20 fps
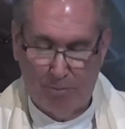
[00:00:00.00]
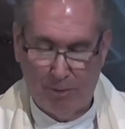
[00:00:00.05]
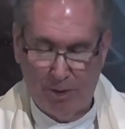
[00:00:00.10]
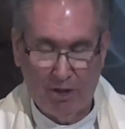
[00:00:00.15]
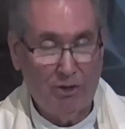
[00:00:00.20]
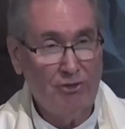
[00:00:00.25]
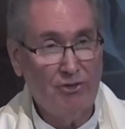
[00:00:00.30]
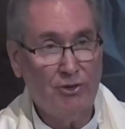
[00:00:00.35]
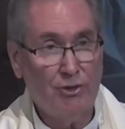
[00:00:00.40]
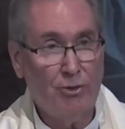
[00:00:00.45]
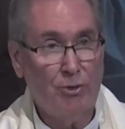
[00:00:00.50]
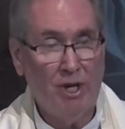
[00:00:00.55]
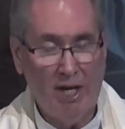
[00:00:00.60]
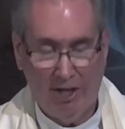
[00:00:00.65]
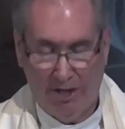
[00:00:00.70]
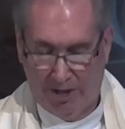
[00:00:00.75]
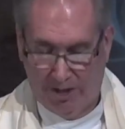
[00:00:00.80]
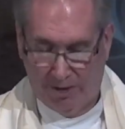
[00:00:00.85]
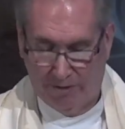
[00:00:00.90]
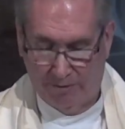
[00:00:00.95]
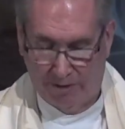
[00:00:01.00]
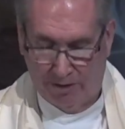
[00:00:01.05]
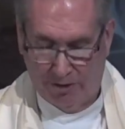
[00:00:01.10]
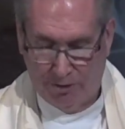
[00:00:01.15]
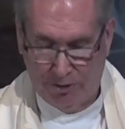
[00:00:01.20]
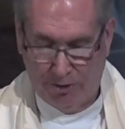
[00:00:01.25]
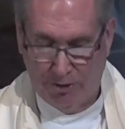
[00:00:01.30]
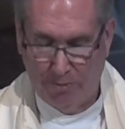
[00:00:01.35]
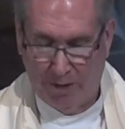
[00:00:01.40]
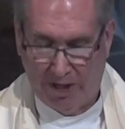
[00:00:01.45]
Bill's training
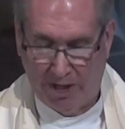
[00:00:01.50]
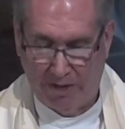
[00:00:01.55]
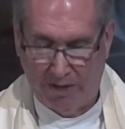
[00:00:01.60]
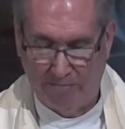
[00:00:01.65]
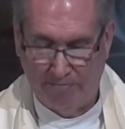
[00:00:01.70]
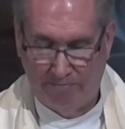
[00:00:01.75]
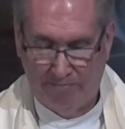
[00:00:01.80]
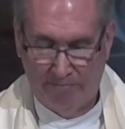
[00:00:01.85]
to me,